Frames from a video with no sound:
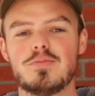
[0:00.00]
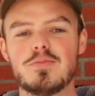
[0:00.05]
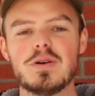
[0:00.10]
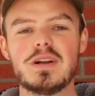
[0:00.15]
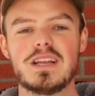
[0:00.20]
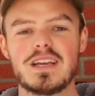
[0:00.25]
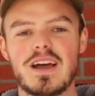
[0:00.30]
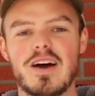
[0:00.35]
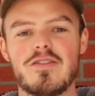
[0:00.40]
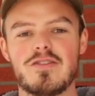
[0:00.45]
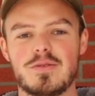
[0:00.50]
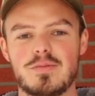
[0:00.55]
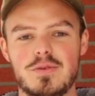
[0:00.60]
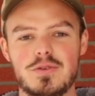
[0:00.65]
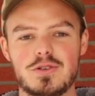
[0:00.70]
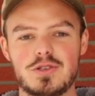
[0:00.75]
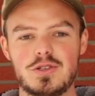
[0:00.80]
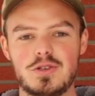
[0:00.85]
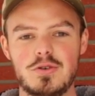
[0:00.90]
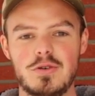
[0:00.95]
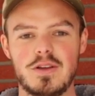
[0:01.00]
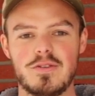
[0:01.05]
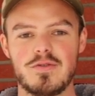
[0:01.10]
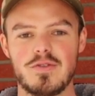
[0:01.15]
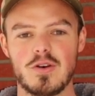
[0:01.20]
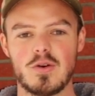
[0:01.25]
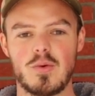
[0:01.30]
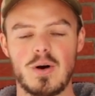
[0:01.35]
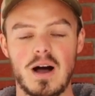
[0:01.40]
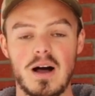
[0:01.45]
pretty comfortable shooting
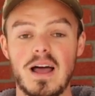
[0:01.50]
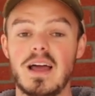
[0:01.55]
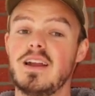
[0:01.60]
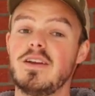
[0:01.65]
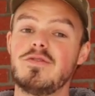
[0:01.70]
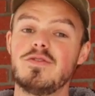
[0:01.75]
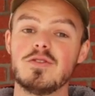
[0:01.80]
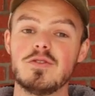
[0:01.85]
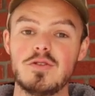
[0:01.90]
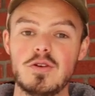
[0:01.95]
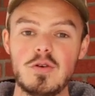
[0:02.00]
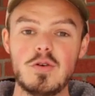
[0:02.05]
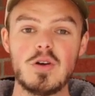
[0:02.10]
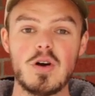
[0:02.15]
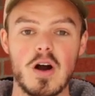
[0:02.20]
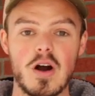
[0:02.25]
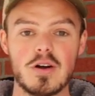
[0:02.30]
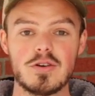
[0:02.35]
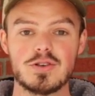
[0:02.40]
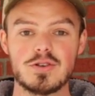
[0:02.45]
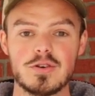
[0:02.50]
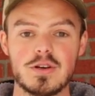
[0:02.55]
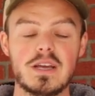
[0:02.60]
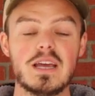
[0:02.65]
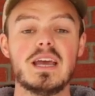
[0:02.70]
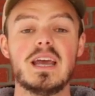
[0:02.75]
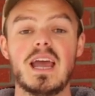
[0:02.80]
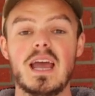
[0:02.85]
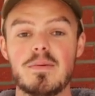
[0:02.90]
for a while. And if you're new to archery,